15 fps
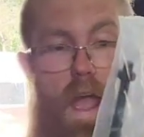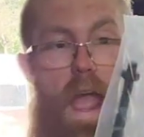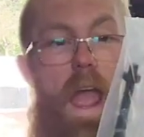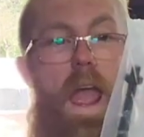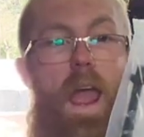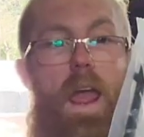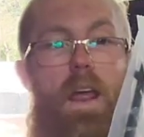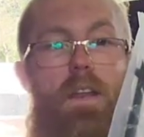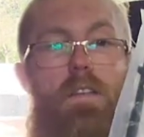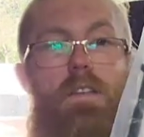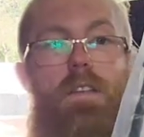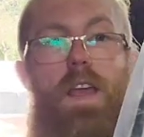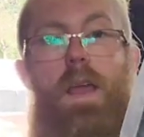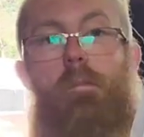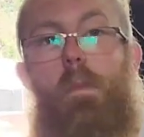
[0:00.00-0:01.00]
And
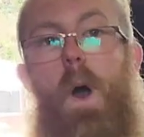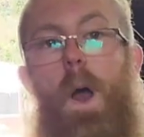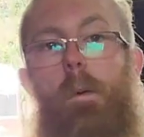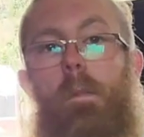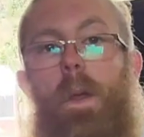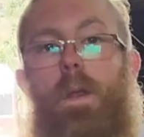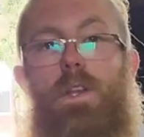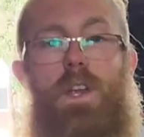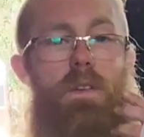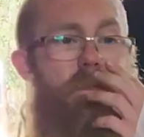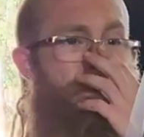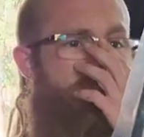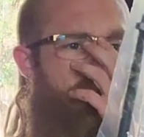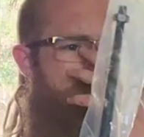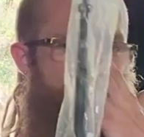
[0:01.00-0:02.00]
in my opinion,
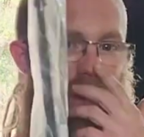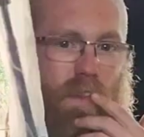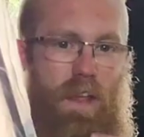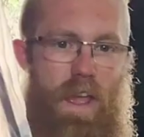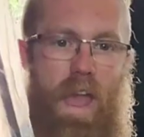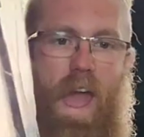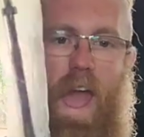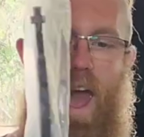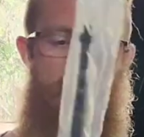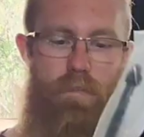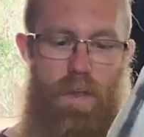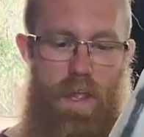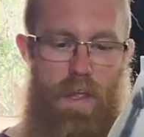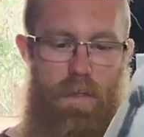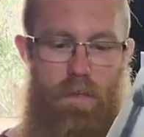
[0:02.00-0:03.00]

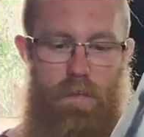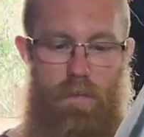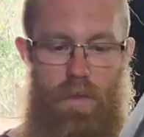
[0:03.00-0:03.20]
having